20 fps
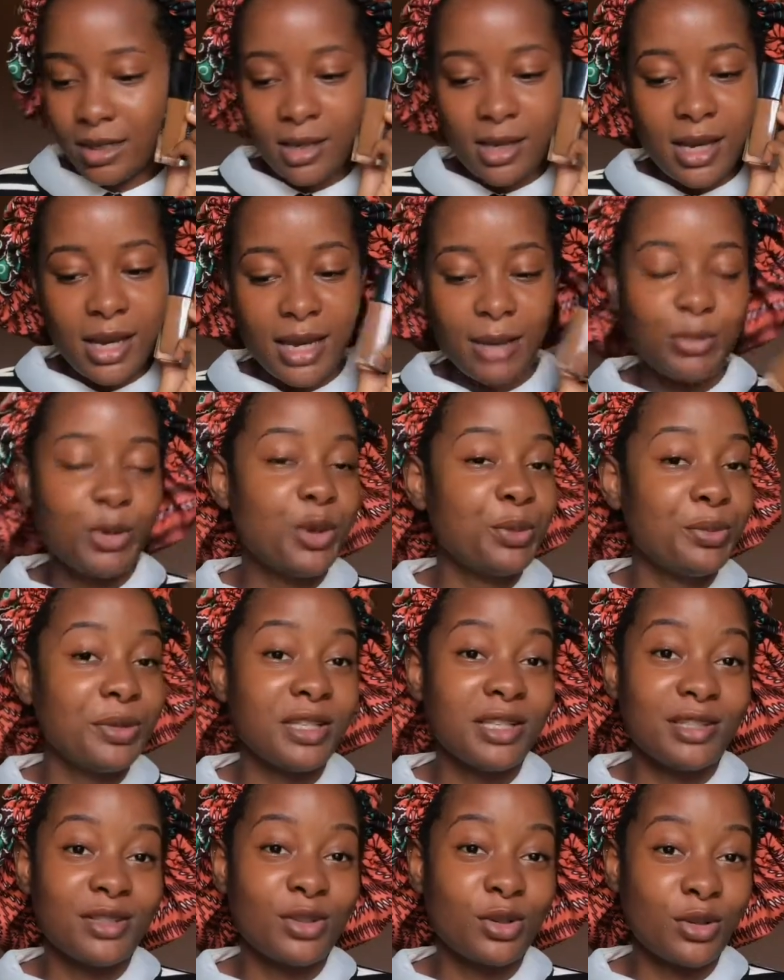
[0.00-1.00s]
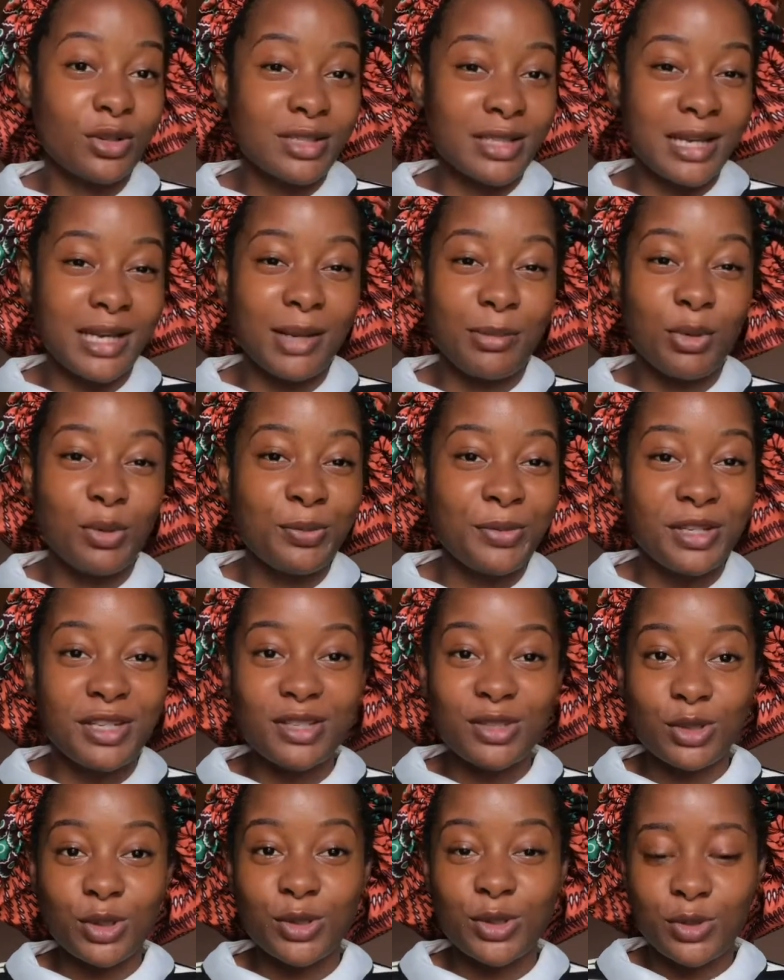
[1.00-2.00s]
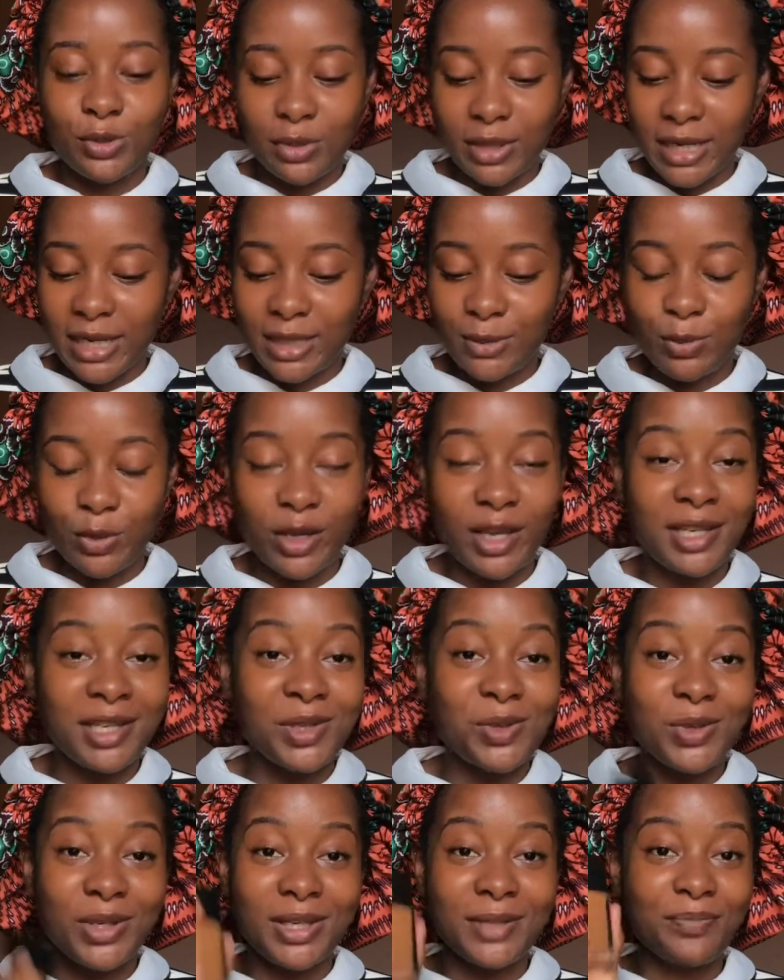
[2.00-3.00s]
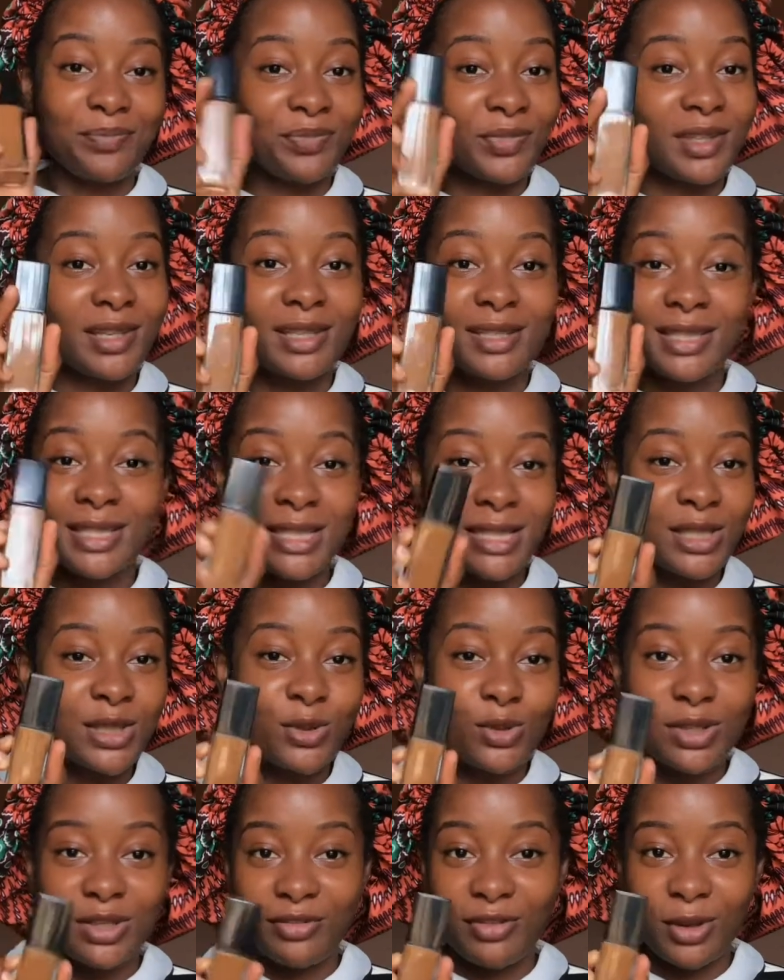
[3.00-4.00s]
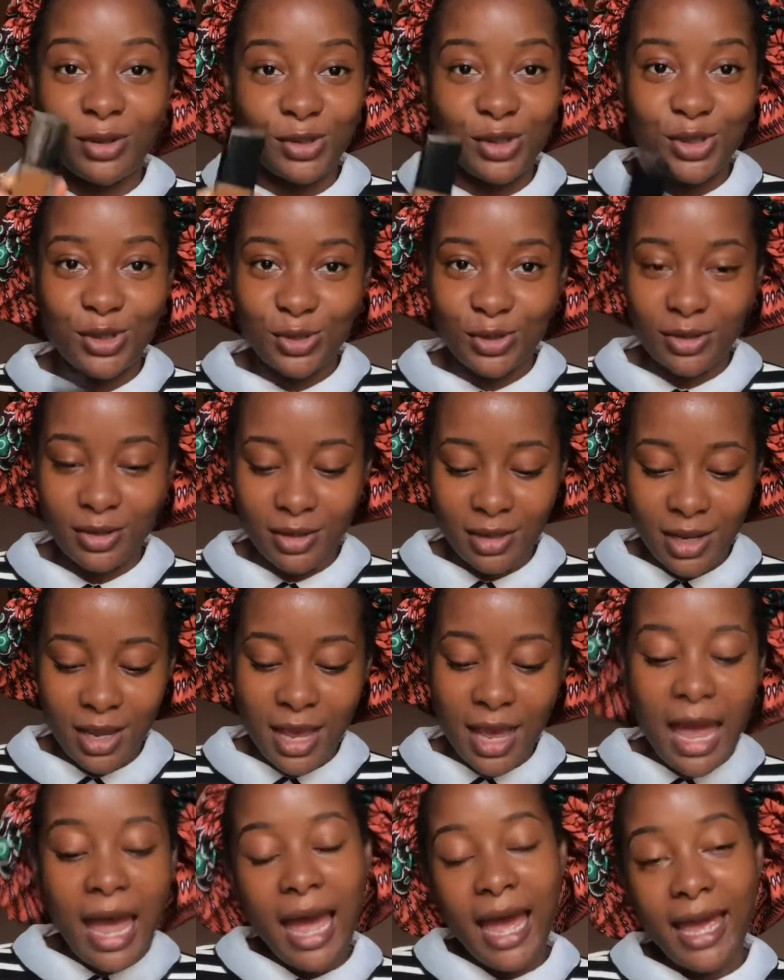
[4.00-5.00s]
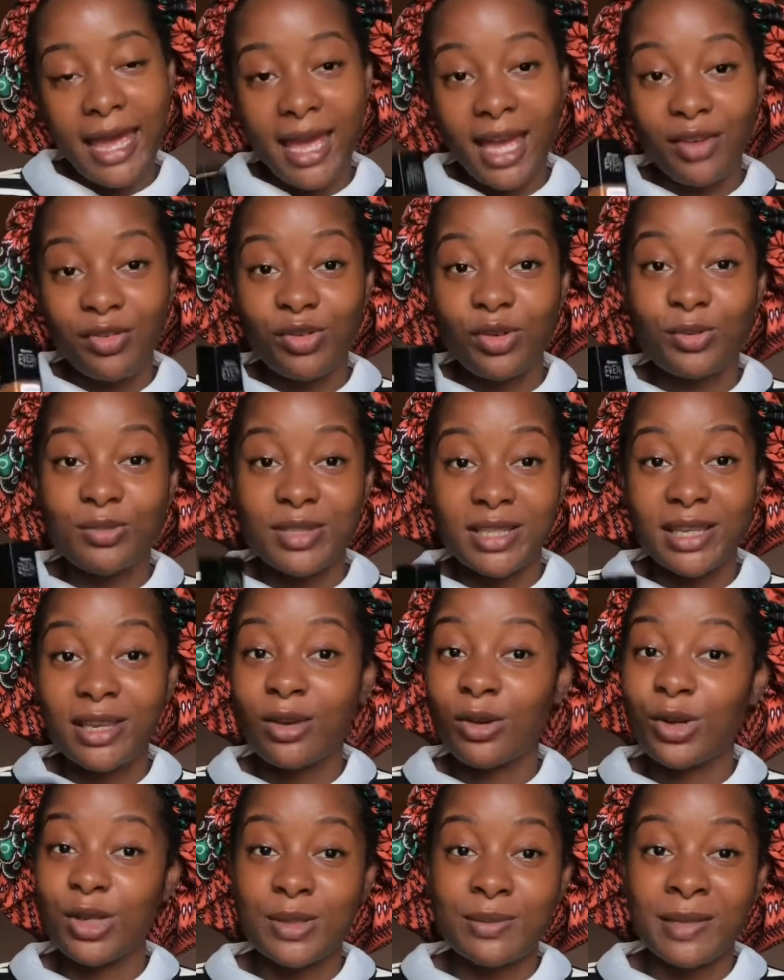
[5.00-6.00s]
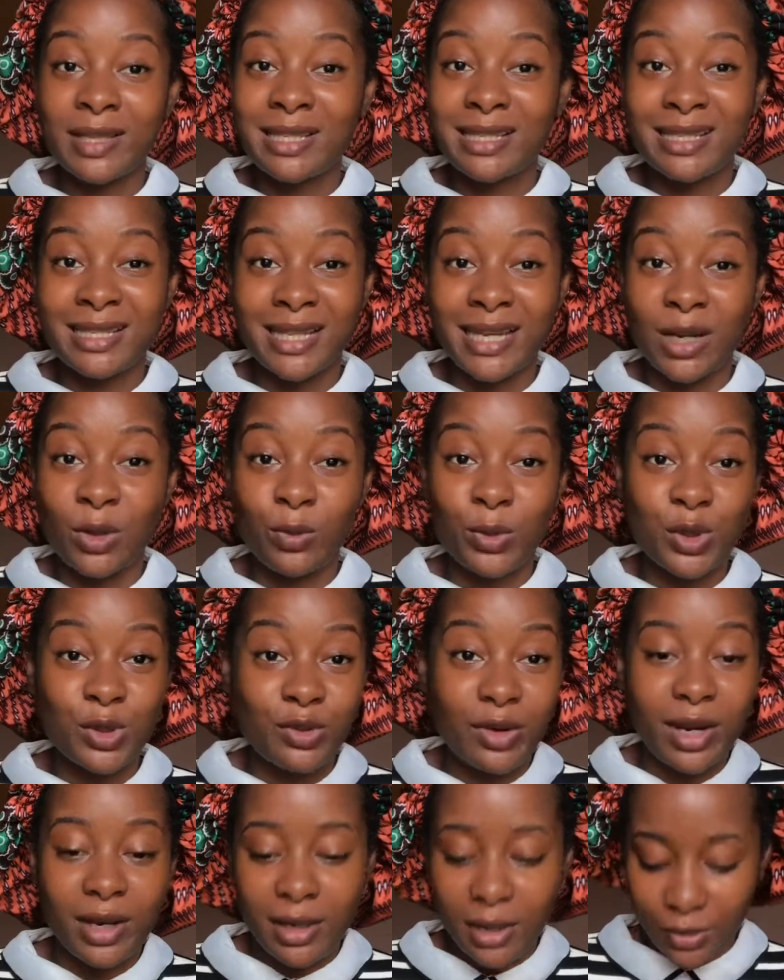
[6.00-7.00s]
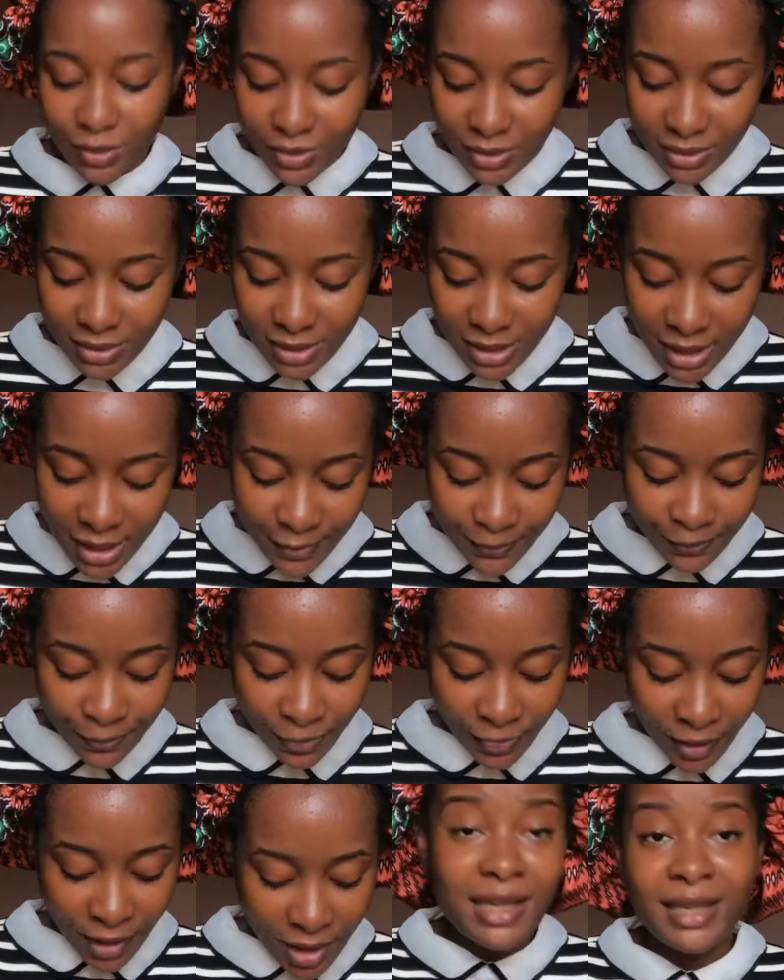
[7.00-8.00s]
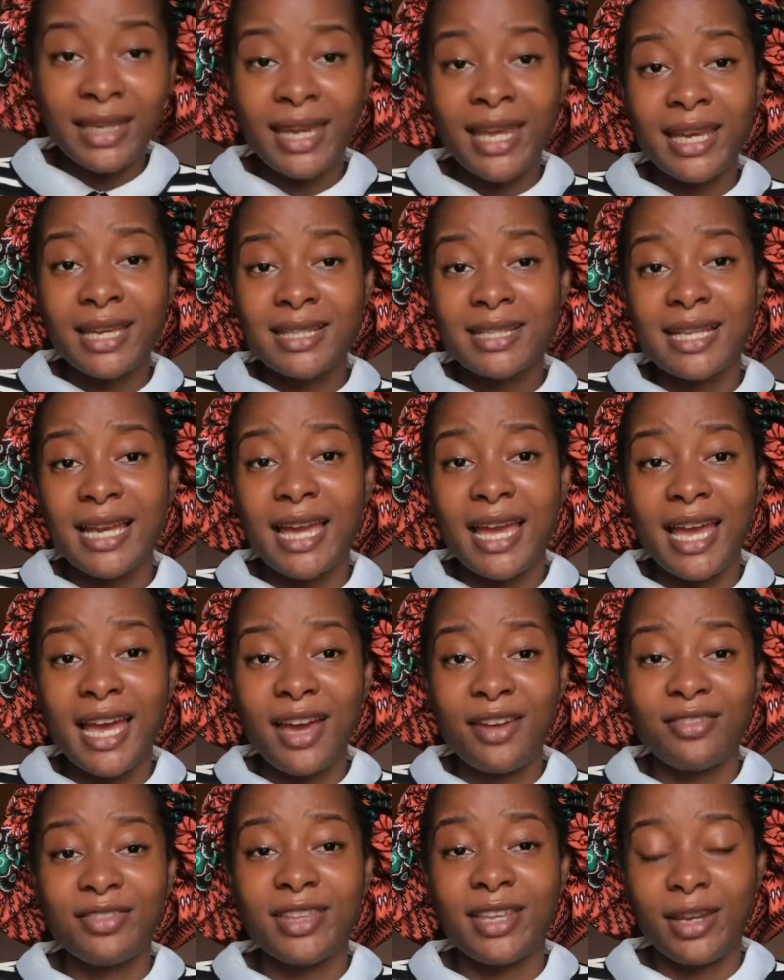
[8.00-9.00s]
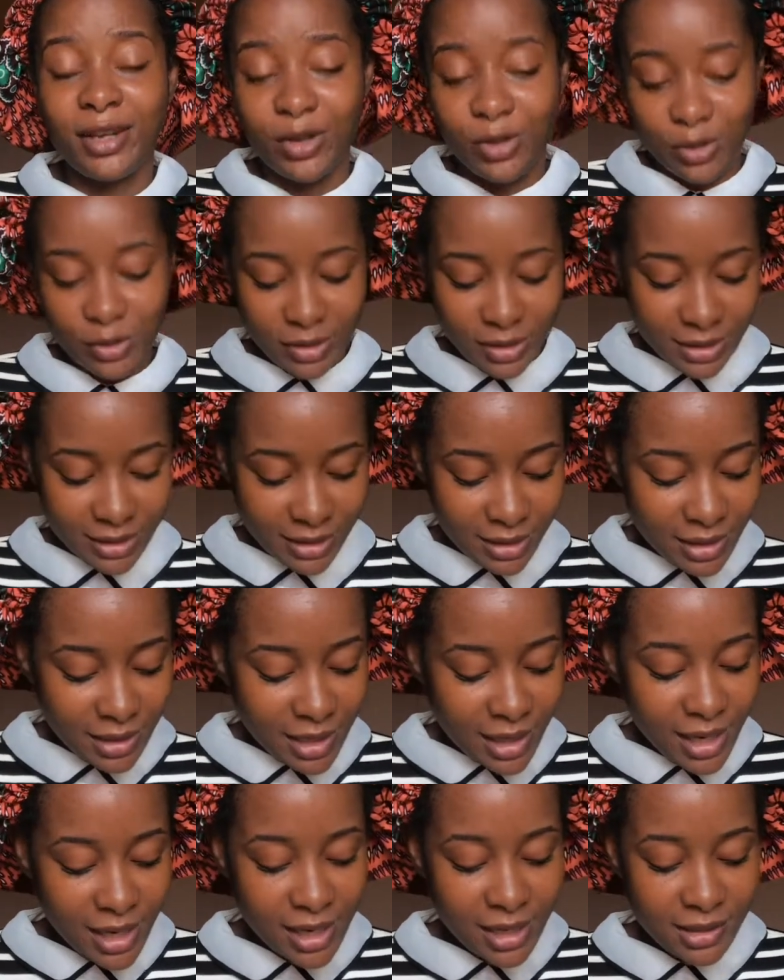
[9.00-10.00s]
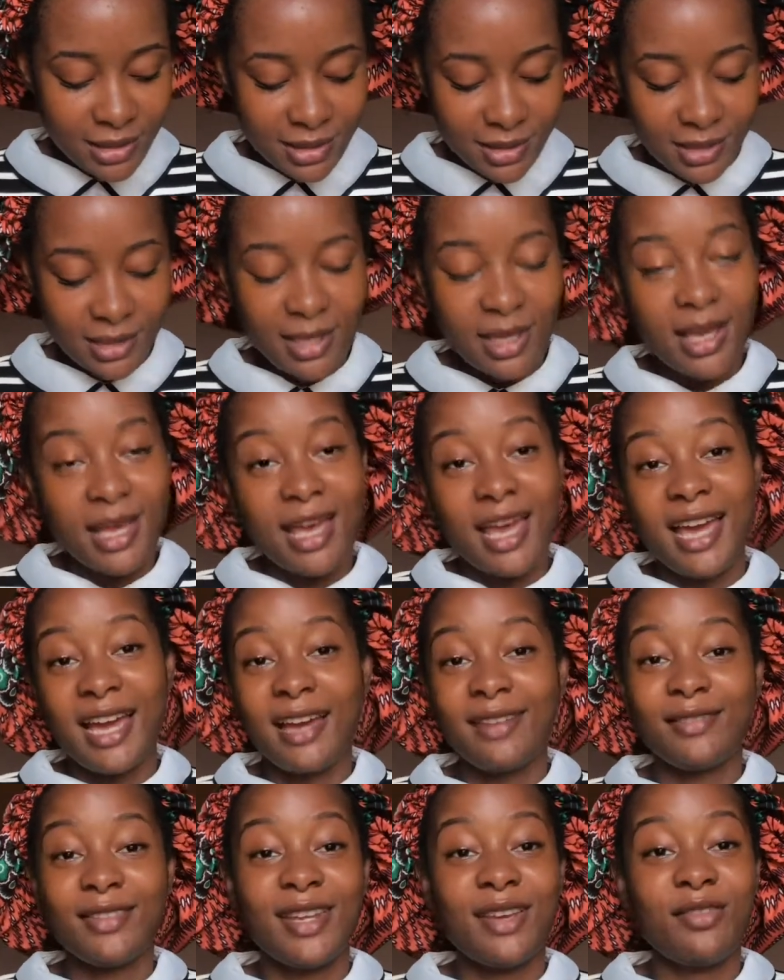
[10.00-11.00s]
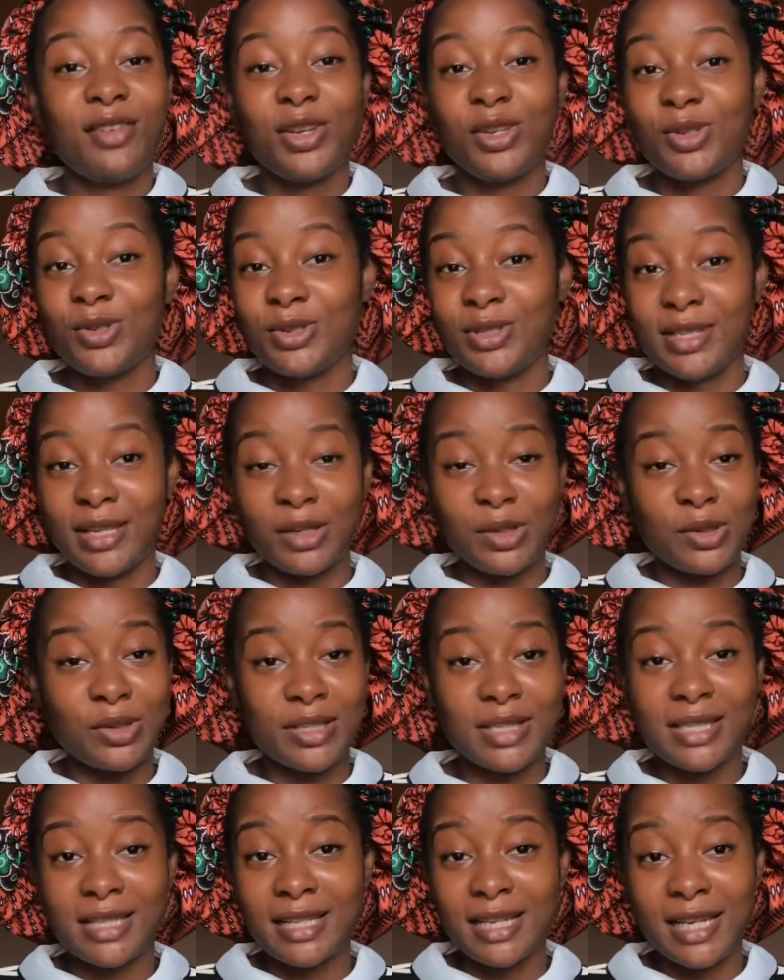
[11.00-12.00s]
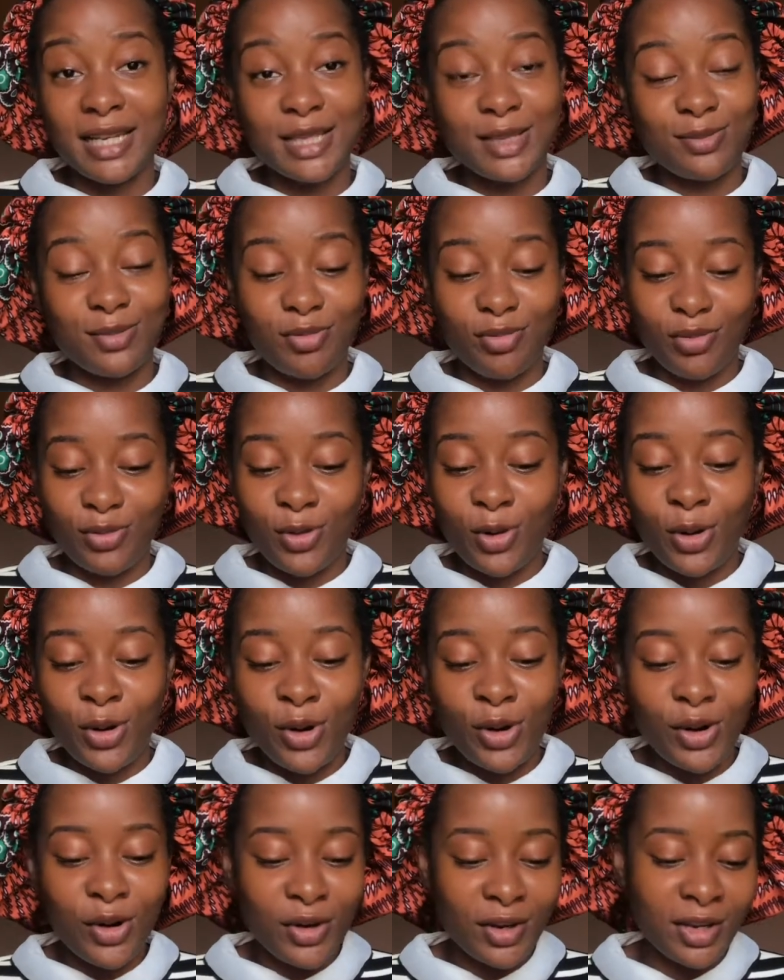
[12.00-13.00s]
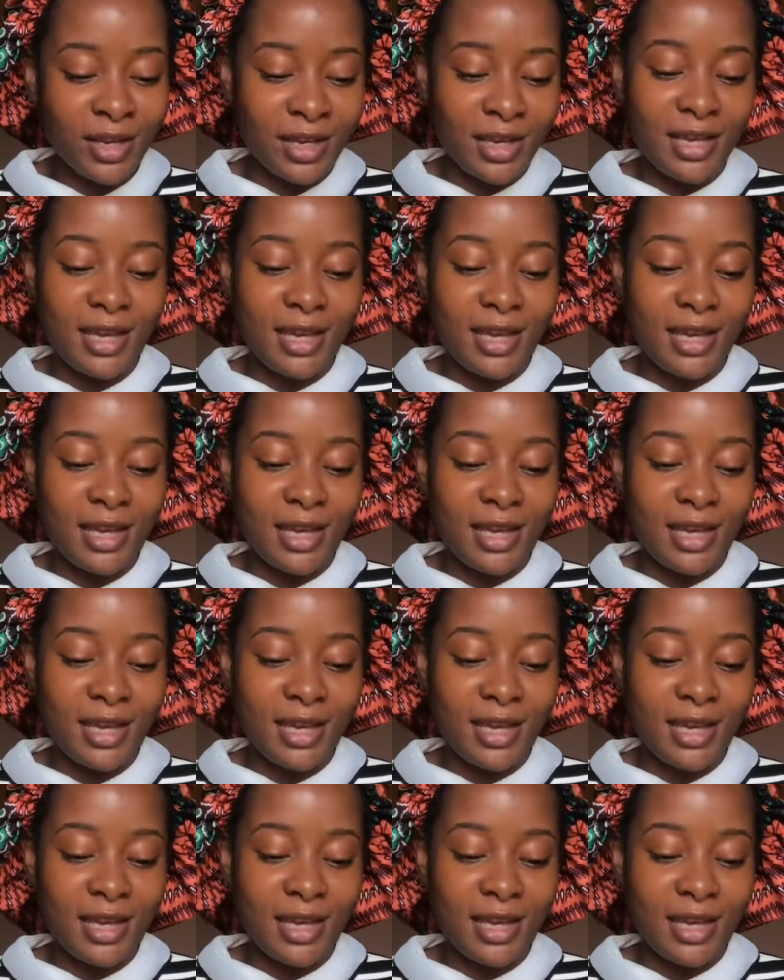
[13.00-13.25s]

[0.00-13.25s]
I'm hoping it does, and I'm hoping it's not too light. But anyway, this is the only foundation I have from Zikel Cosmetics that I'll be trying out today. Next, I have their concealers. I've never used their concealers before.